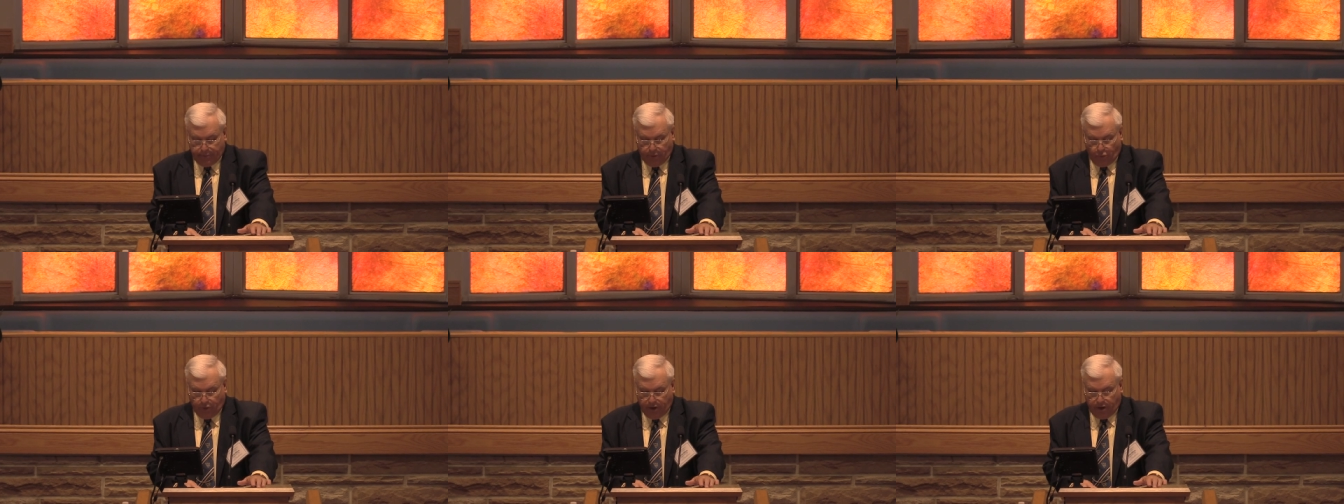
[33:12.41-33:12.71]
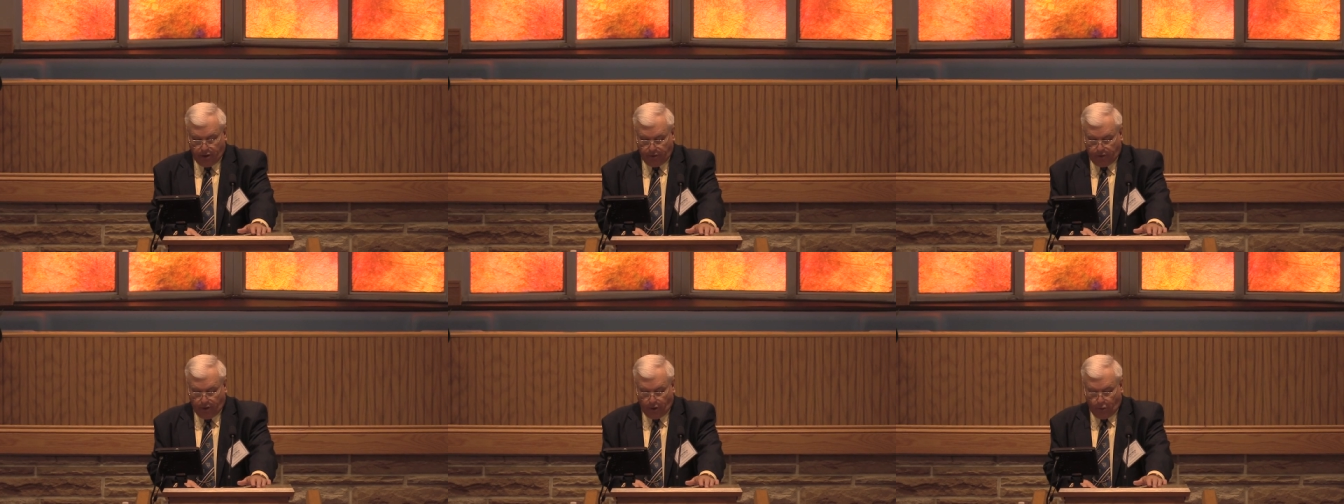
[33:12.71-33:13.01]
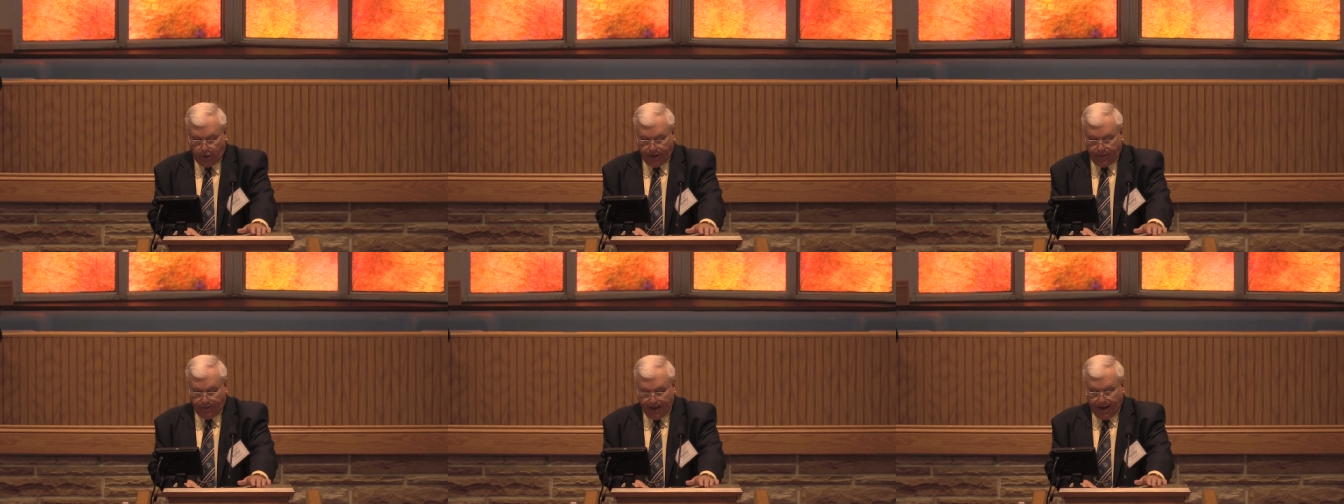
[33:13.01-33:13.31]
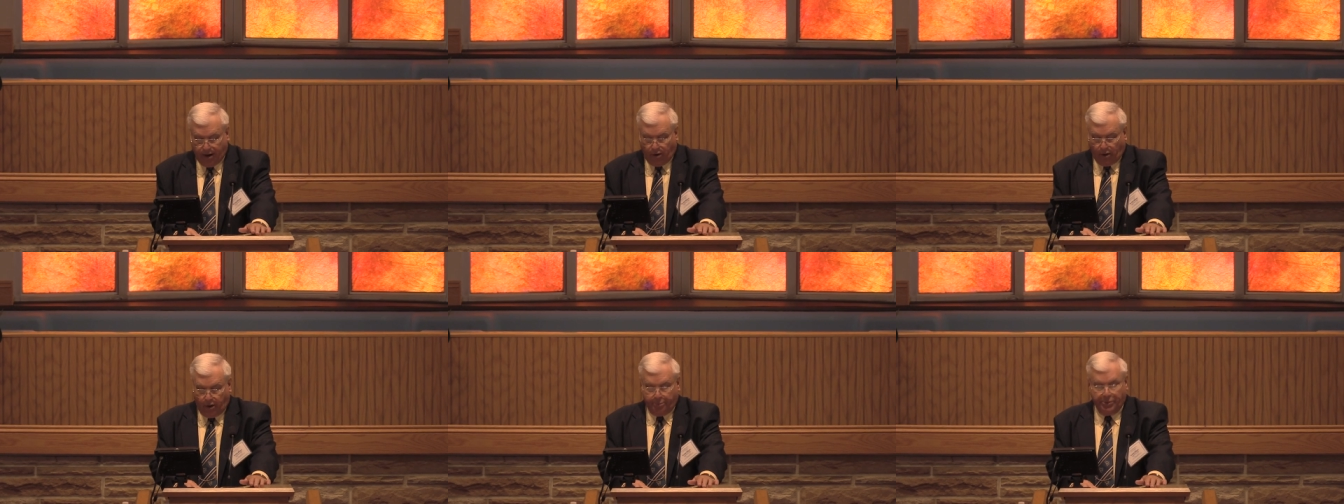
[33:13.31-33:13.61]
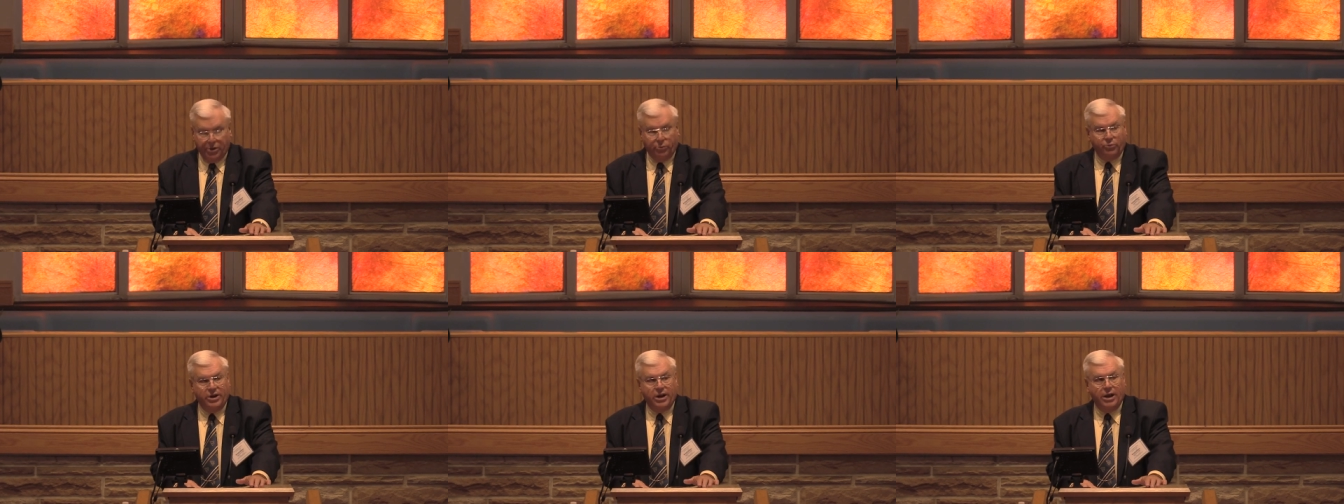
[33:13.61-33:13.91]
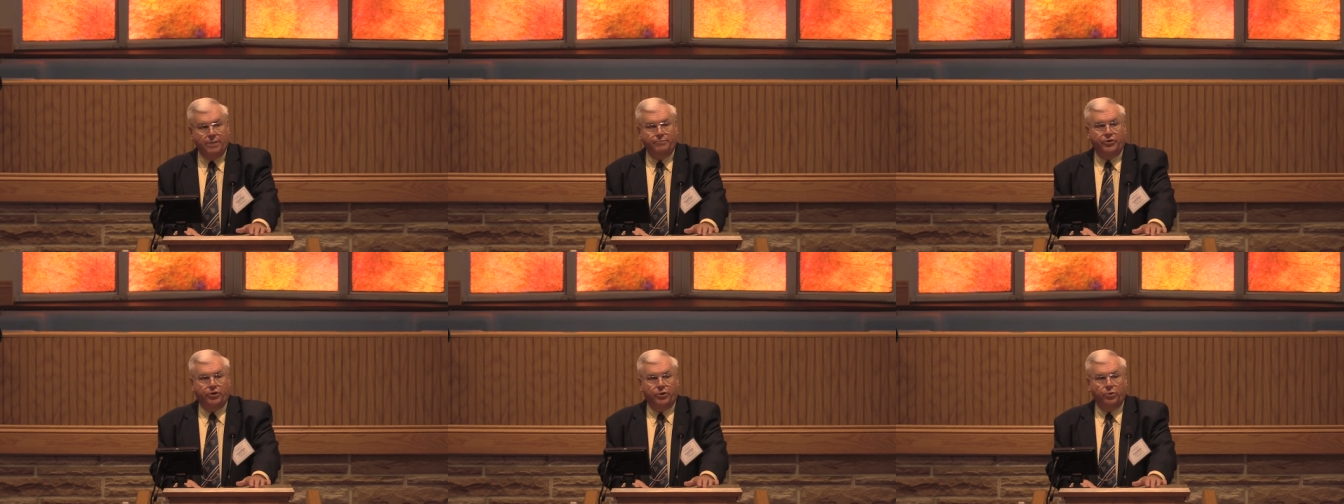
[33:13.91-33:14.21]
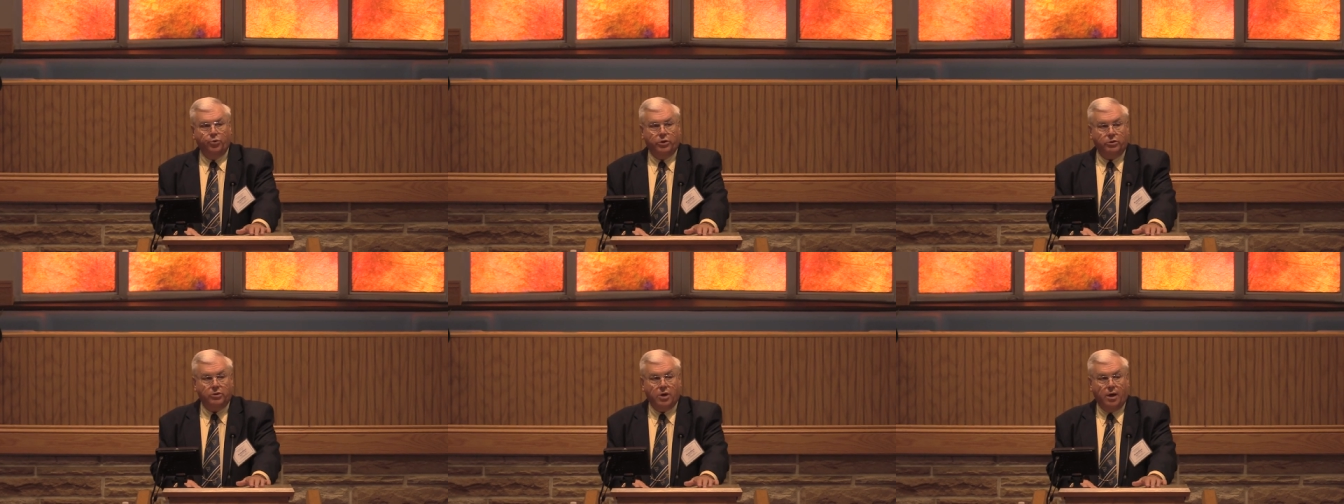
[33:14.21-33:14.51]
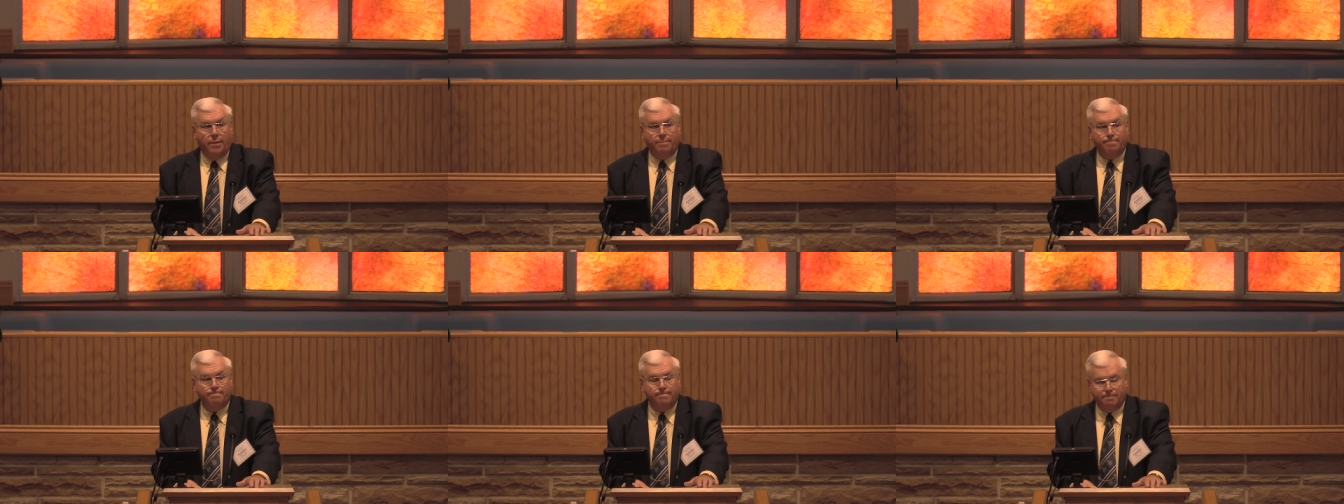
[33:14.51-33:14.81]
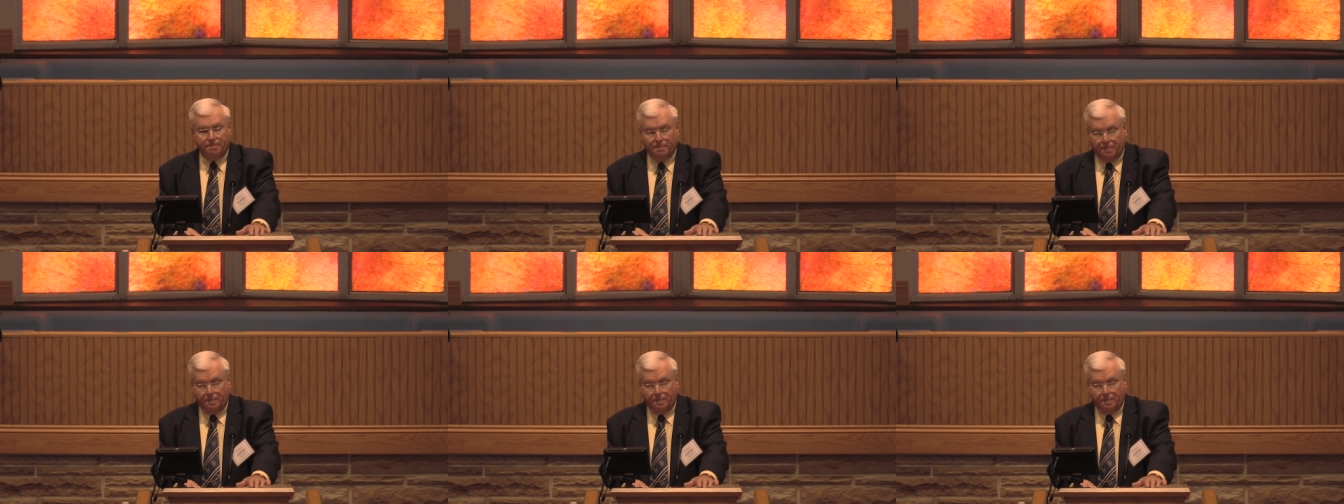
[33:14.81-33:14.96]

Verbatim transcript: but we don't know when that ultimate redemption will come.